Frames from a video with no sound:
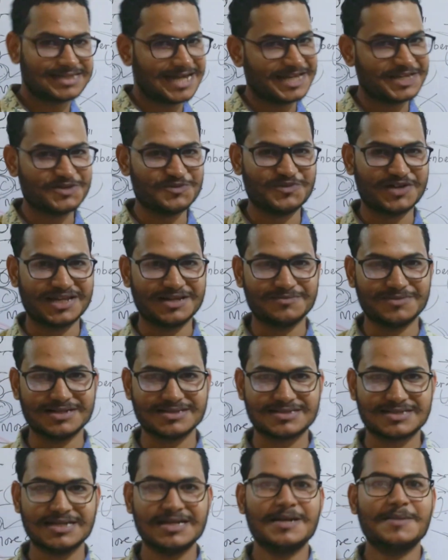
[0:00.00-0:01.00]
Thank you very
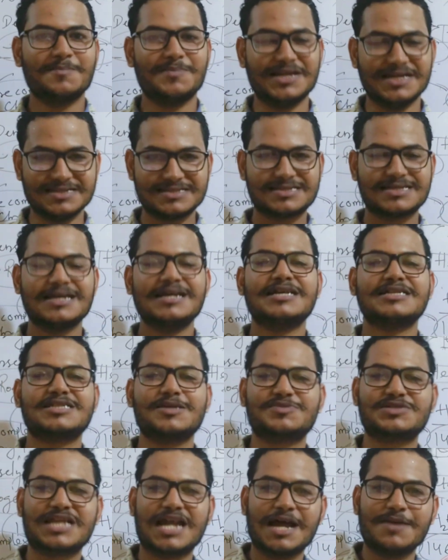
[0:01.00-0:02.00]
much. Please
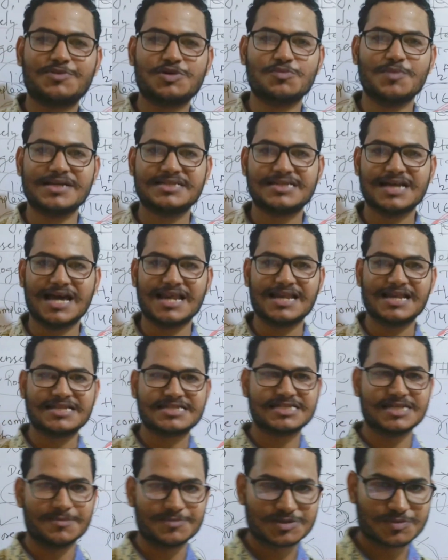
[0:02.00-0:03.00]
subscribe to my
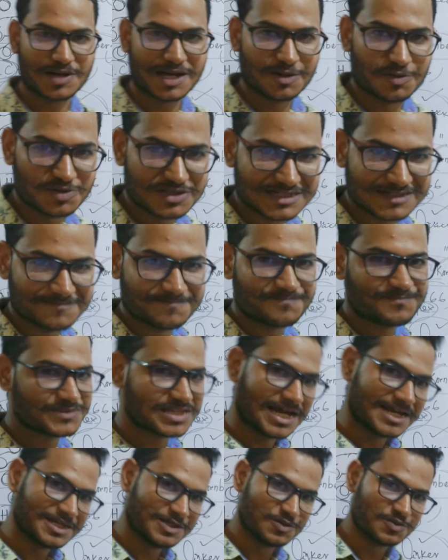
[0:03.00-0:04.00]
channel STEM's Biology.
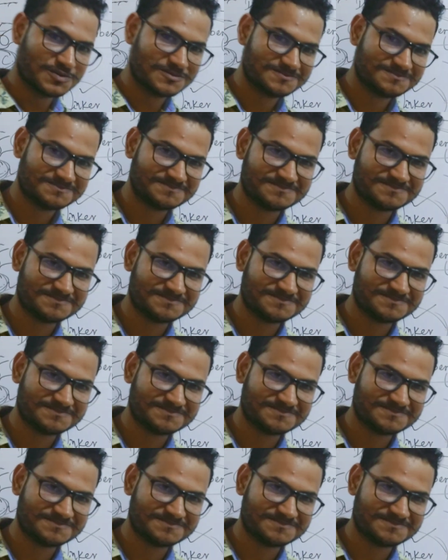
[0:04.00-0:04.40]
Thank you.